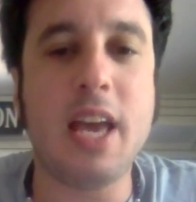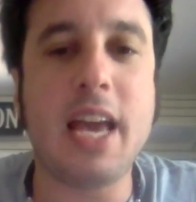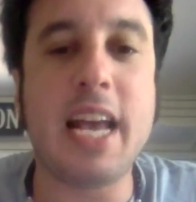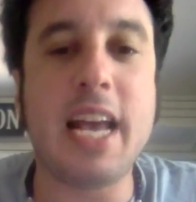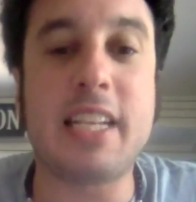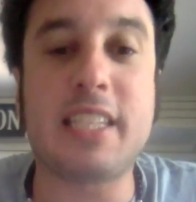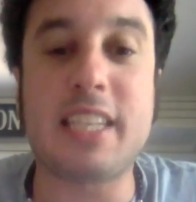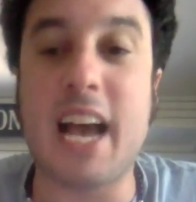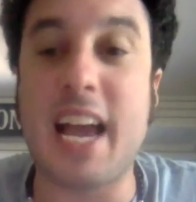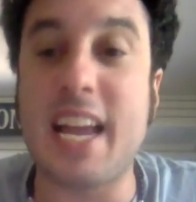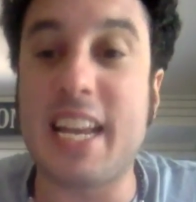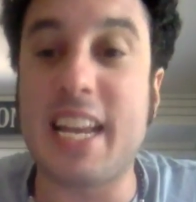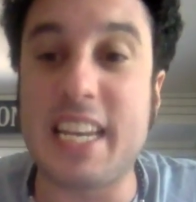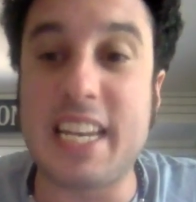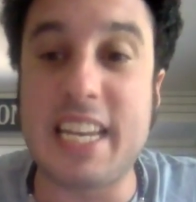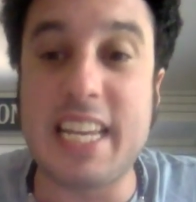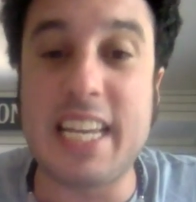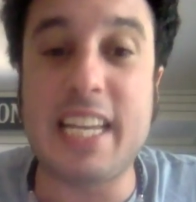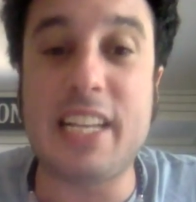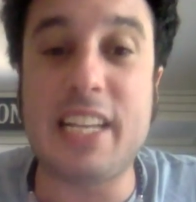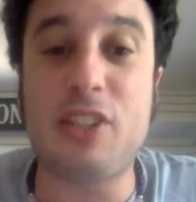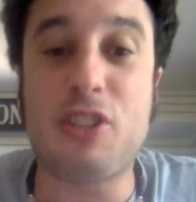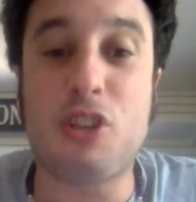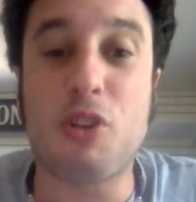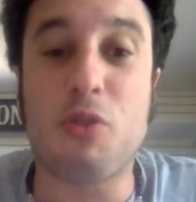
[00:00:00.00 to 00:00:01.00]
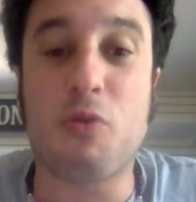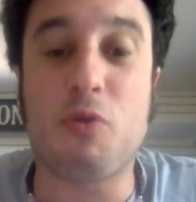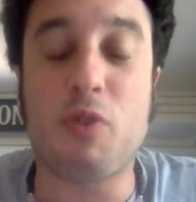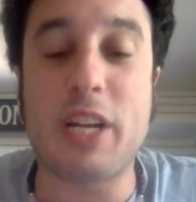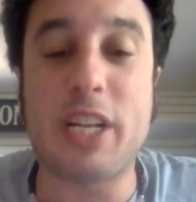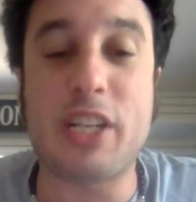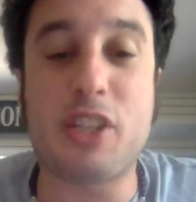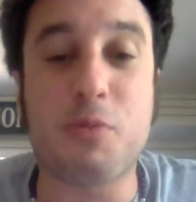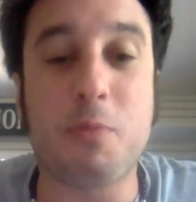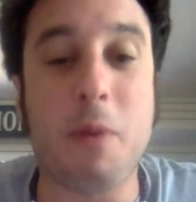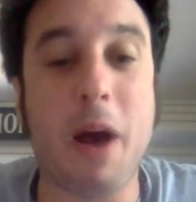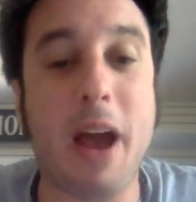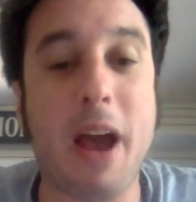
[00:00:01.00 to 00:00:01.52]
It's, I need to
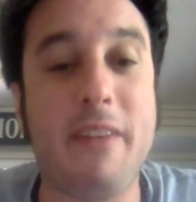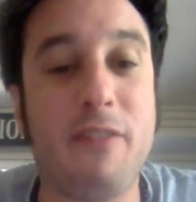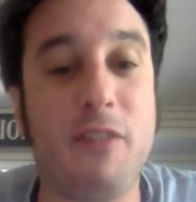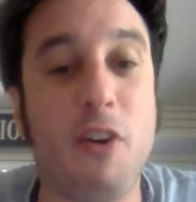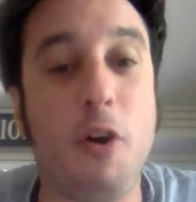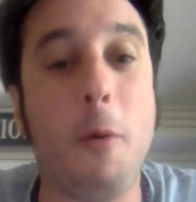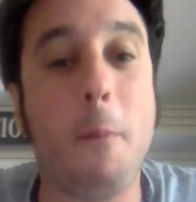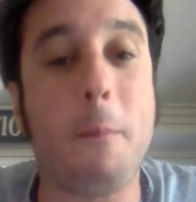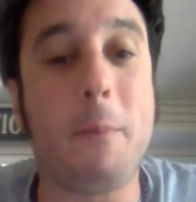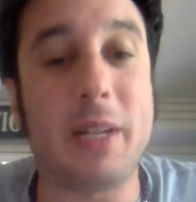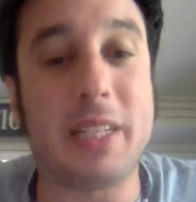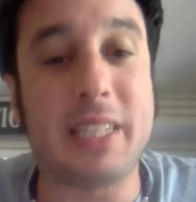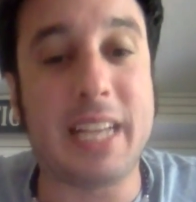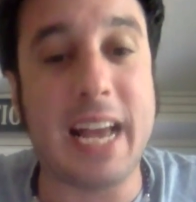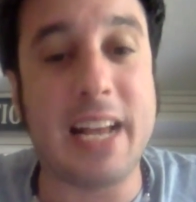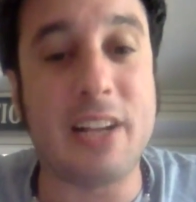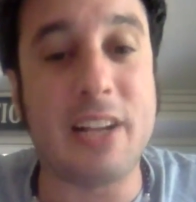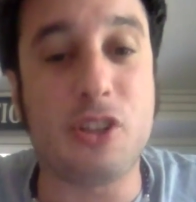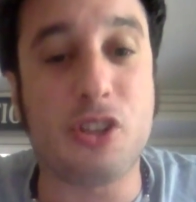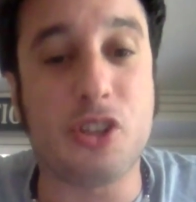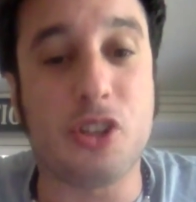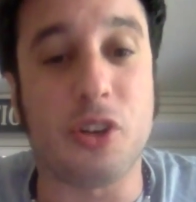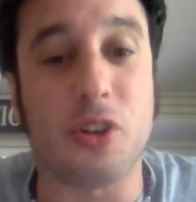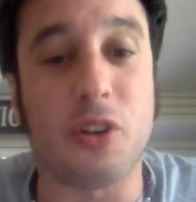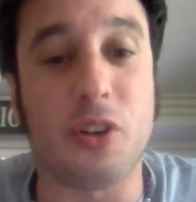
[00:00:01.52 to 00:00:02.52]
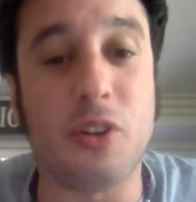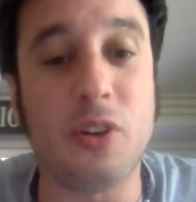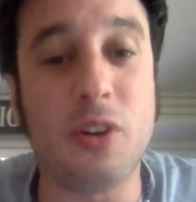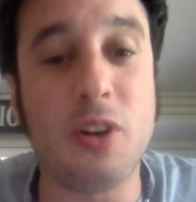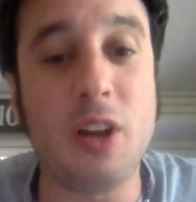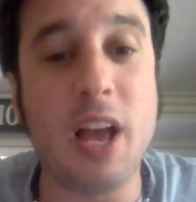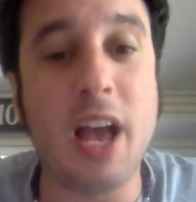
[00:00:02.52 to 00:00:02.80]
reach my full potential.